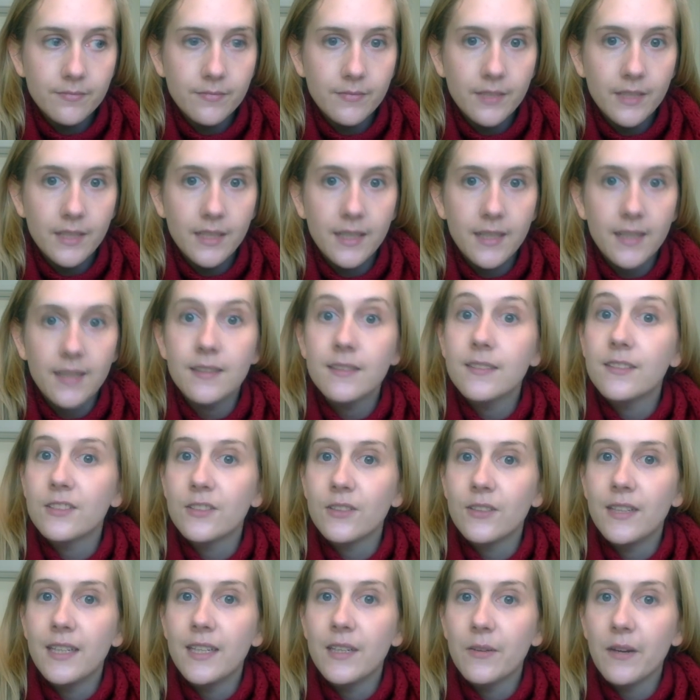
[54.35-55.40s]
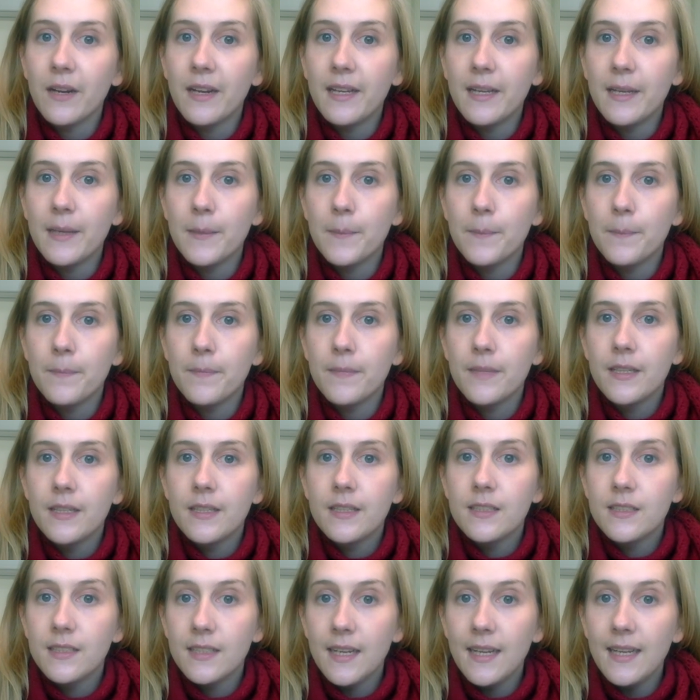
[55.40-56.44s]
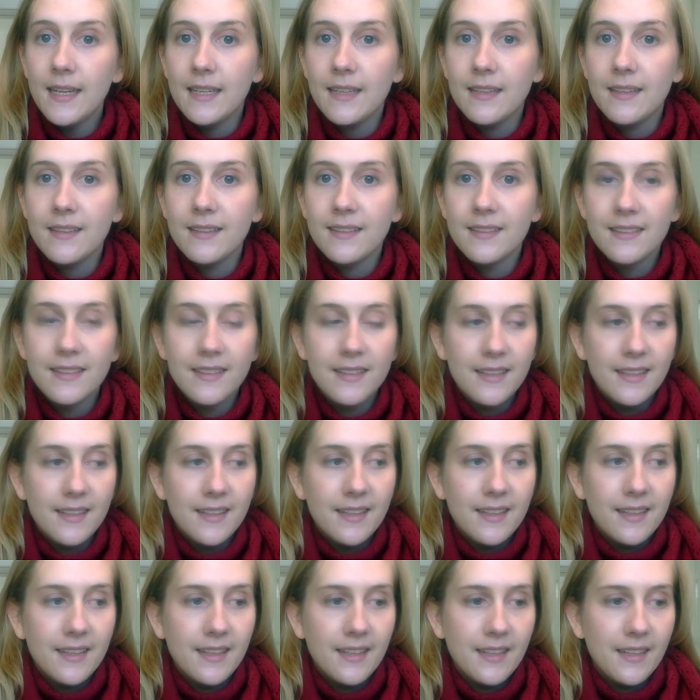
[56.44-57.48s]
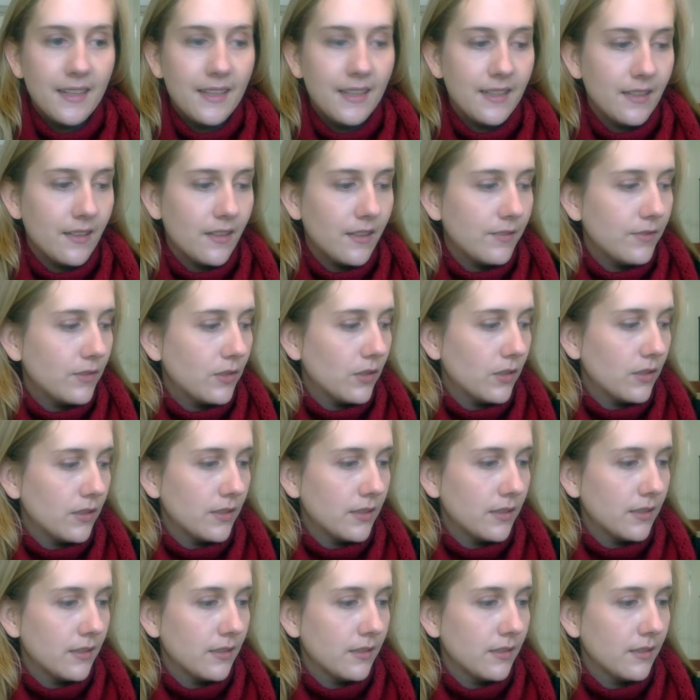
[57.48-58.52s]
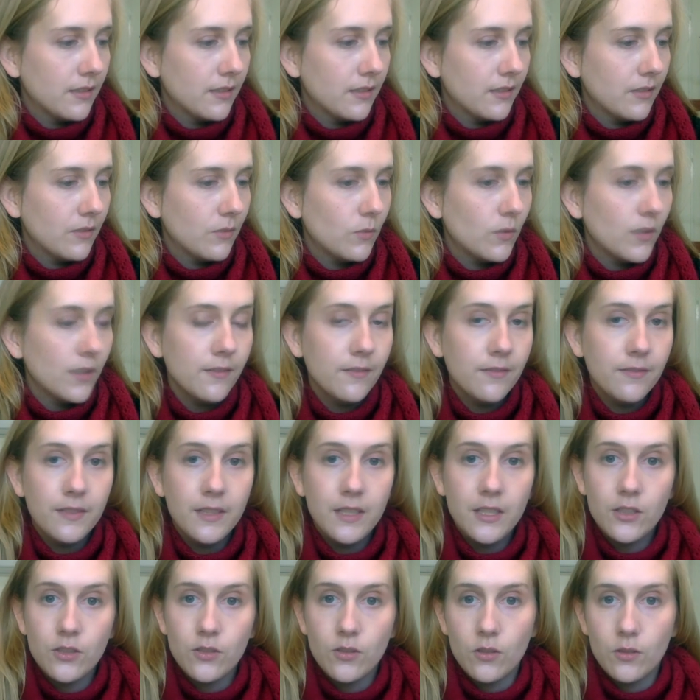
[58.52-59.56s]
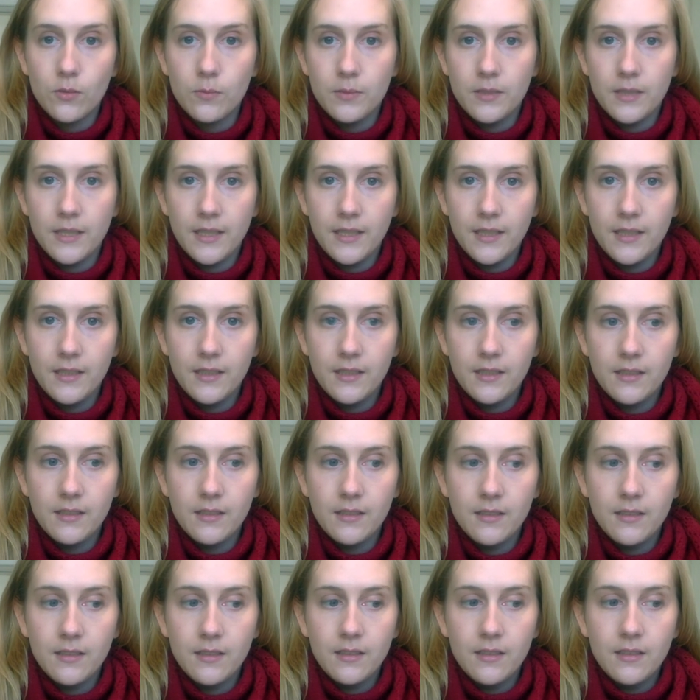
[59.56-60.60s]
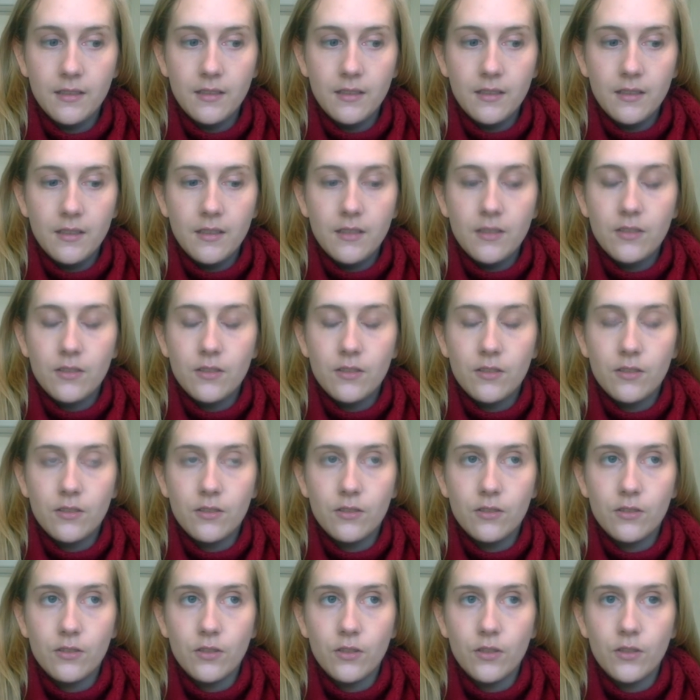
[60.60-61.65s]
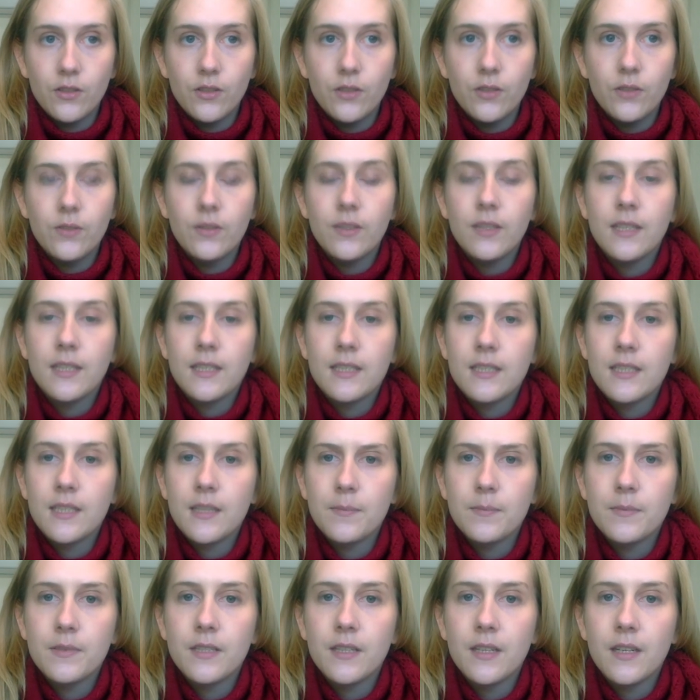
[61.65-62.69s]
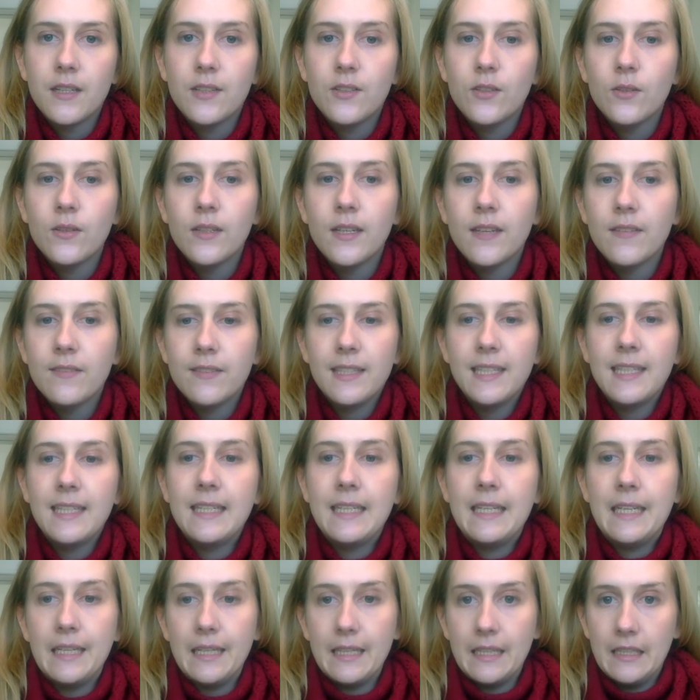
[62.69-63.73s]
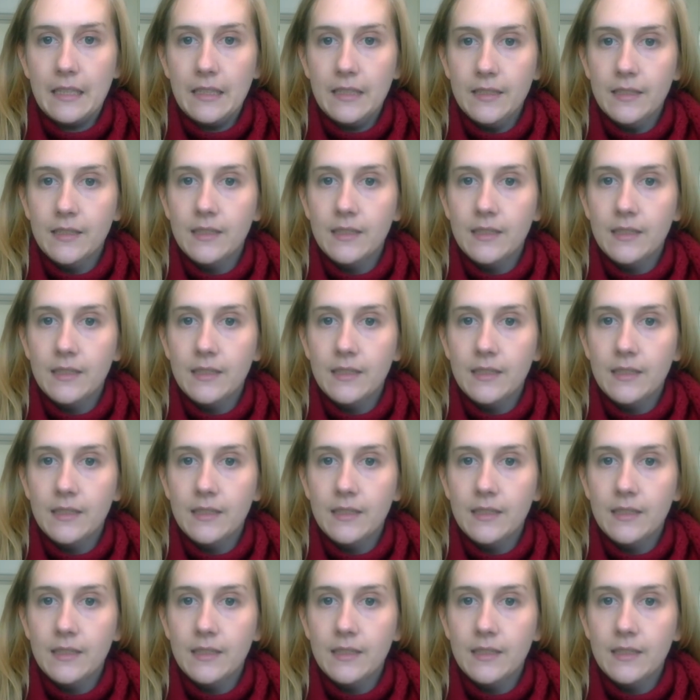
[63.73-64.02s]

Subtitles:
here I am today, and I've got one finished object to show you, except I don't have it in here